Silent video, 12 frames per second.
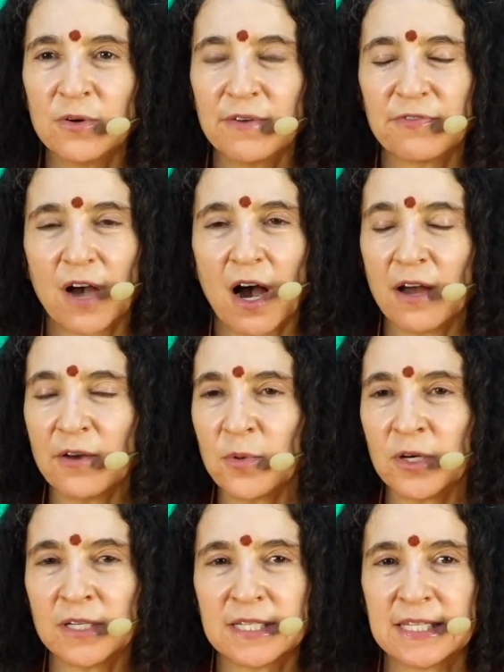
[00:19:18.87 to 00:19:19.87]
If God
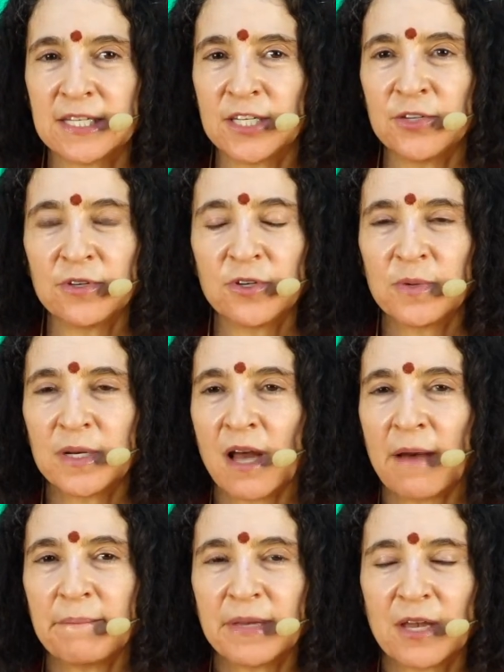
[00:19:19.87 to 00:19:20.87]
weren't in you, you would
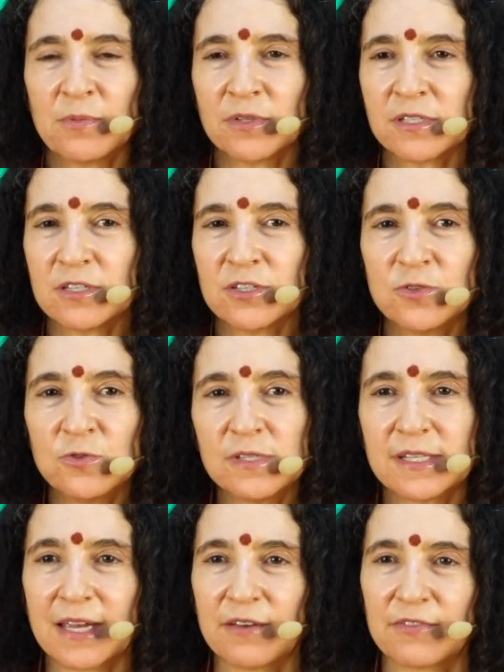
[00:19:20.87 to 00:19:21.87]
not be able to do
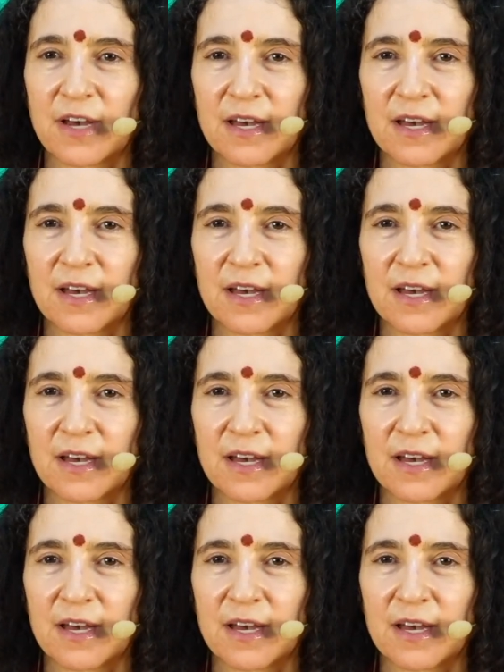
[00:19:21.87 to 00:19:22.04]
Seva.